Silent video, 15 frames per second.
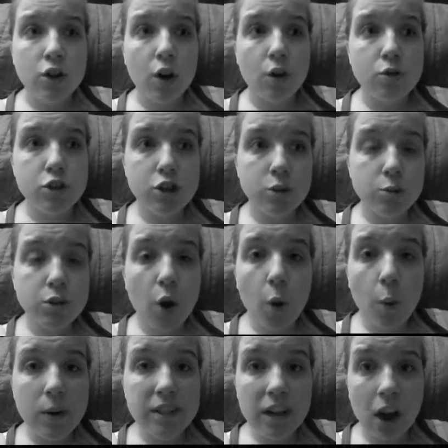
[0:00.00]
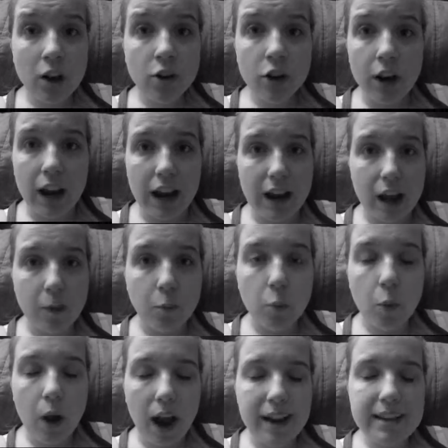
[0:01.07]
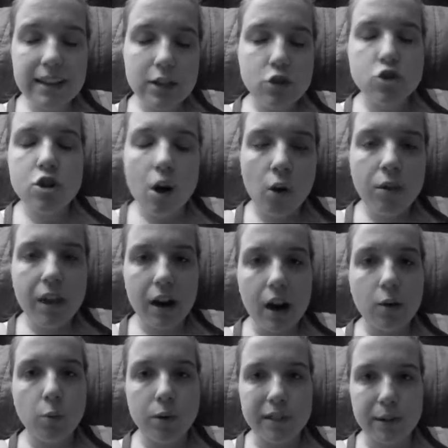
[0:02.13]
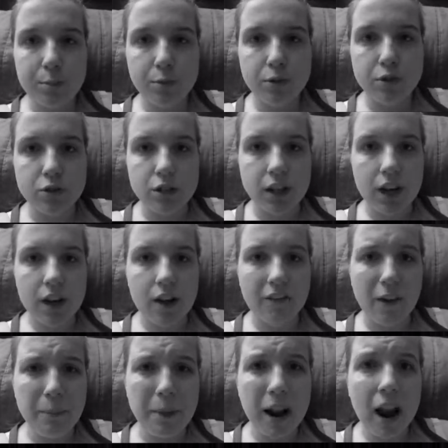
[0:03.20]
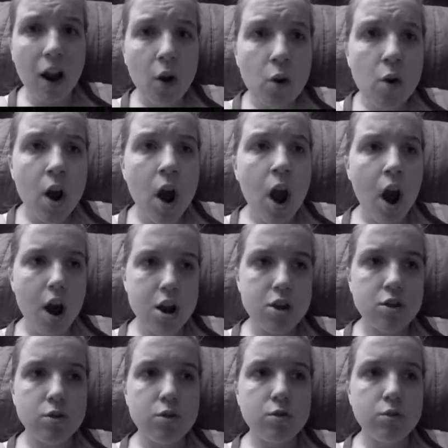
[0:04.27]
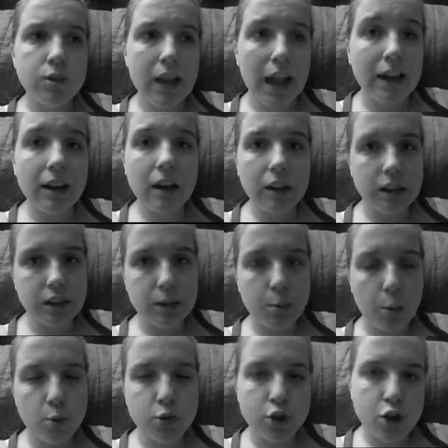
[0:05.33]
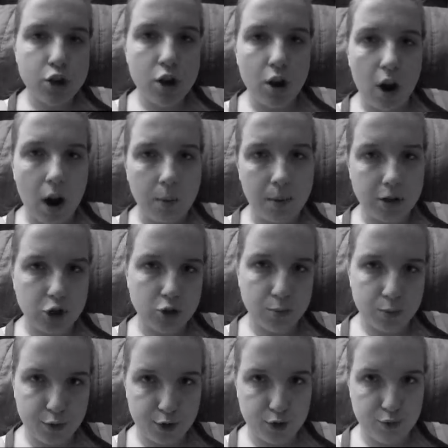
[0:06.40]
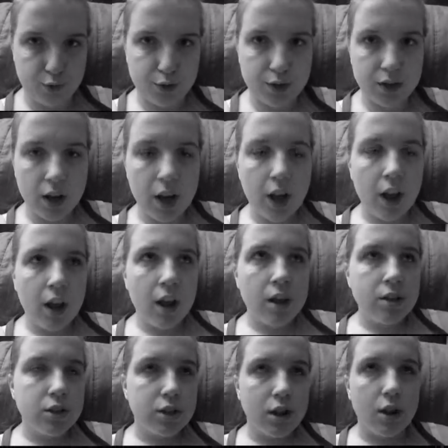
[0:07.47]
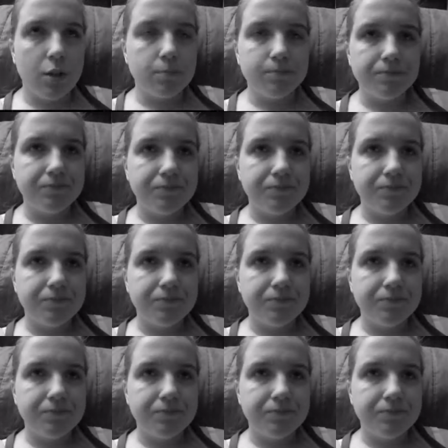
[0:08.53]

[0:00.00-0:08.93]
So she was always hungry, and I didn't know that I wasn't producing enough. I mean, how are you technically supposed to know how much you produce? So